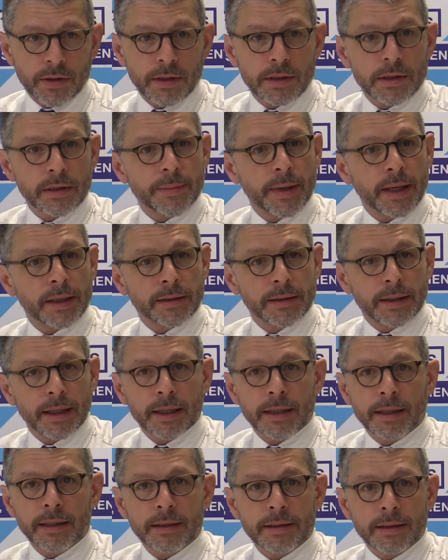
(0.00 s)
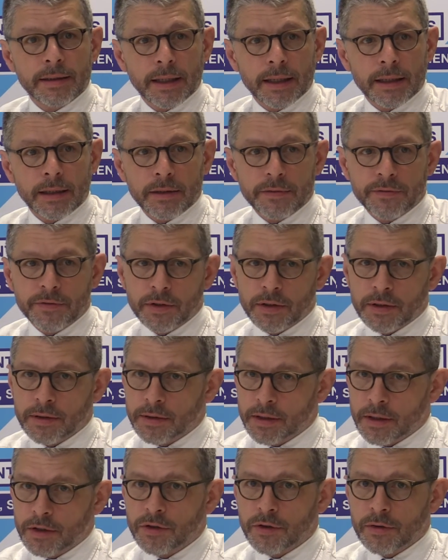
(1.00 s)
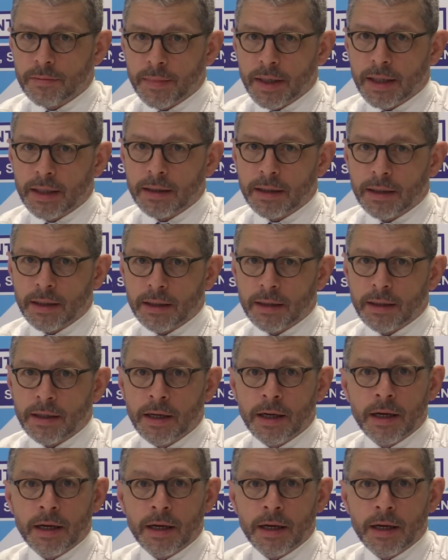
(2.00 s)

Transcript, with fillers: is about getting data for decision making.